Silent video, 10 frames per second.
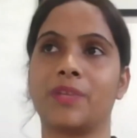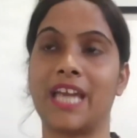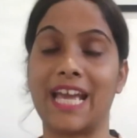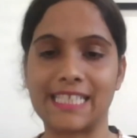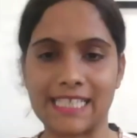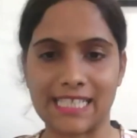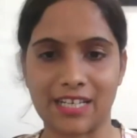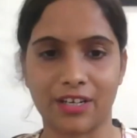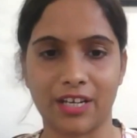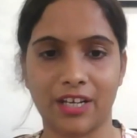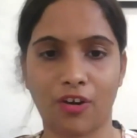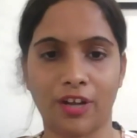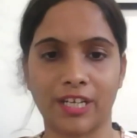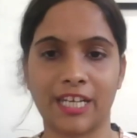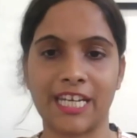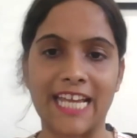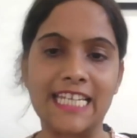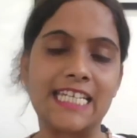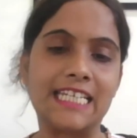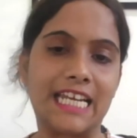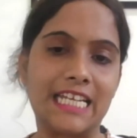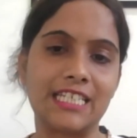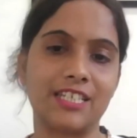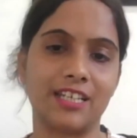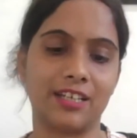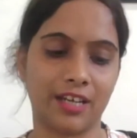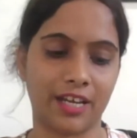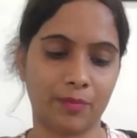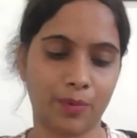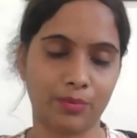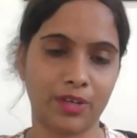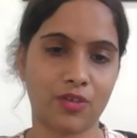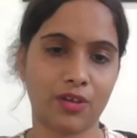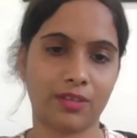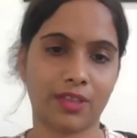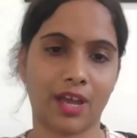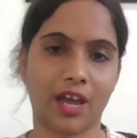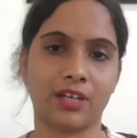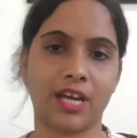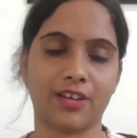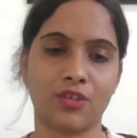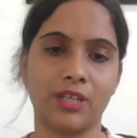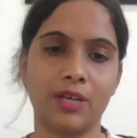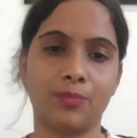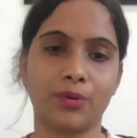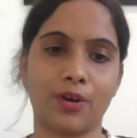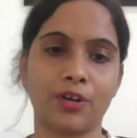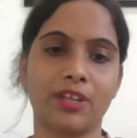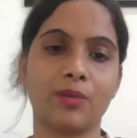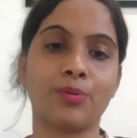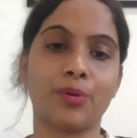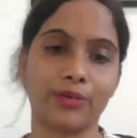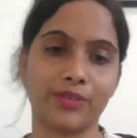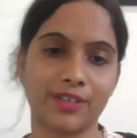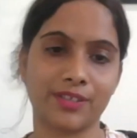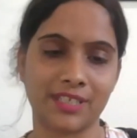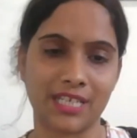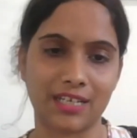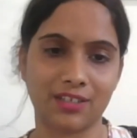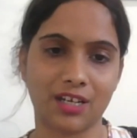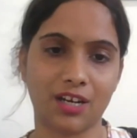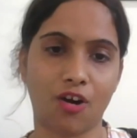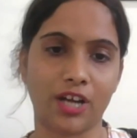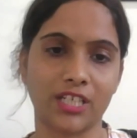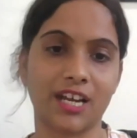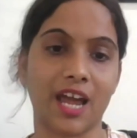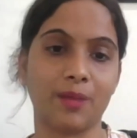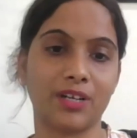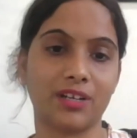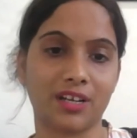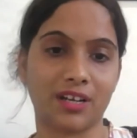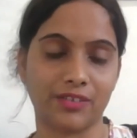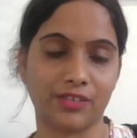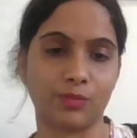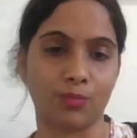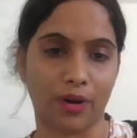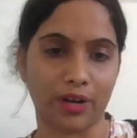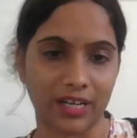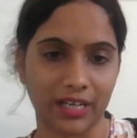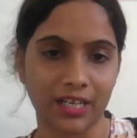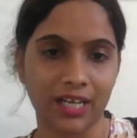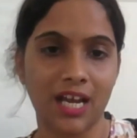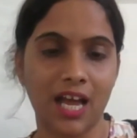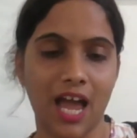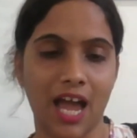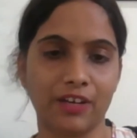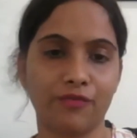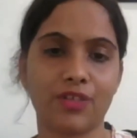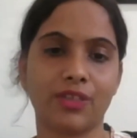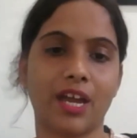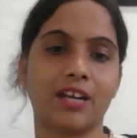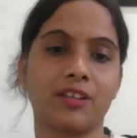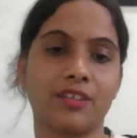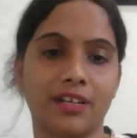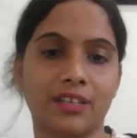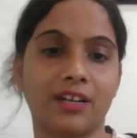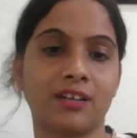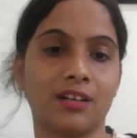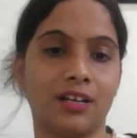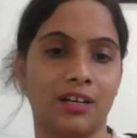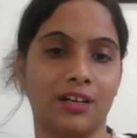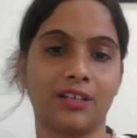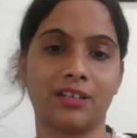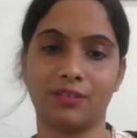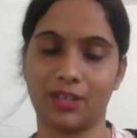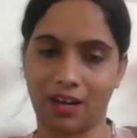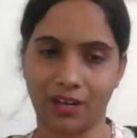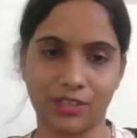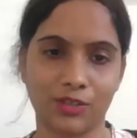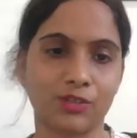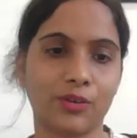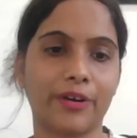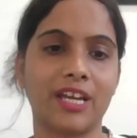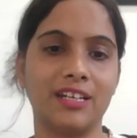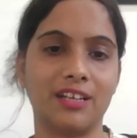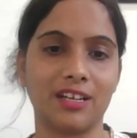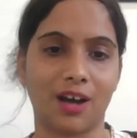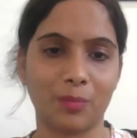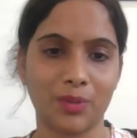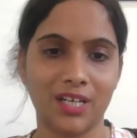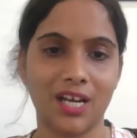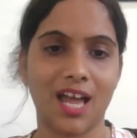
case study on 1990. Like publishers had actually put out their process data on climate crisis modeling, and in which they had said that Earth is not heating up.